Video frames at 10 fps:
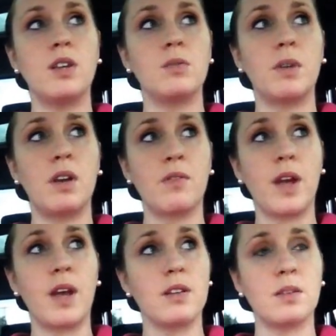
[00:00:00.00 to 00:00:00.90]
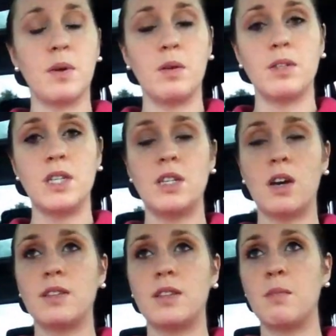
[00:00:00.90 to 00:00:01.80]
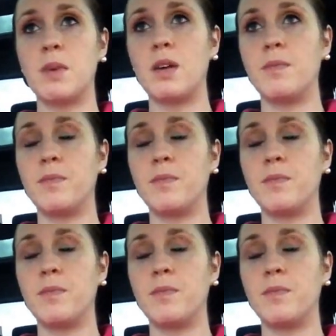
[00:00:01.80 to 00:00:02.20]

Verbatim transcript: just went on a rant about detoxing, but